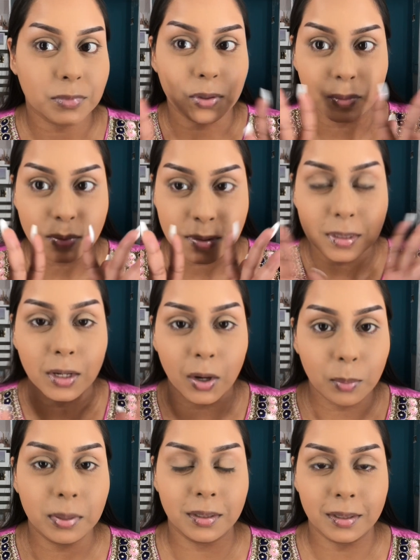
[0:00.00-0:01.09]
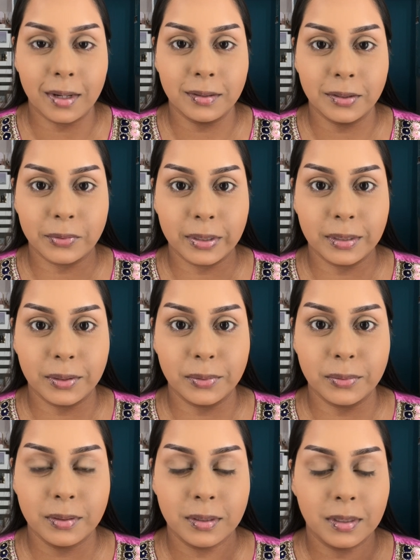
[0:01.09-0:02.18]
You see how blurred I look right now?